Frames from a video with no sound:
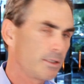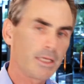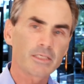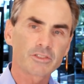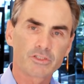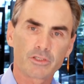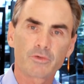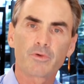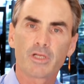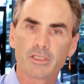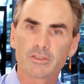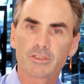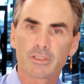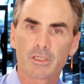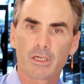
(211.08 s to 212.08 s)
Yes, there
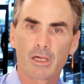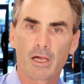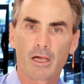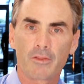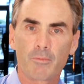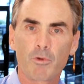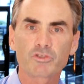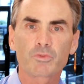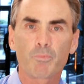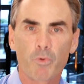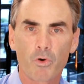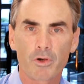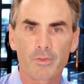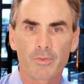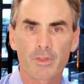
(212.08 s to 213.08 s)
is. Uh, the most
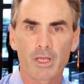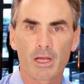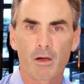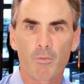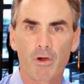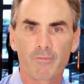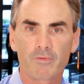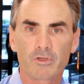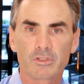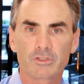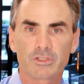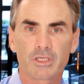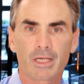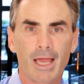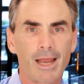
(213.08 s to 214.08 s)
important thing, however,
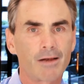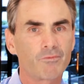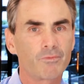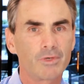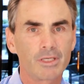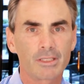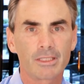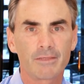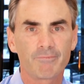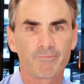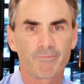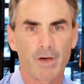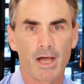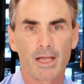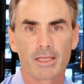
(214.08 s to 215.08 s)
is you got to really
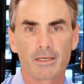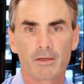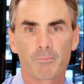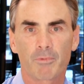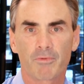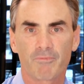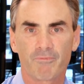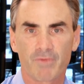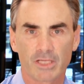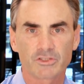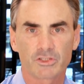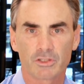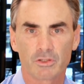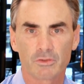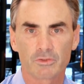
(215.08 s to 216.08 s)
find a
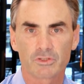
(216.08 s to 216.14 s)
professional,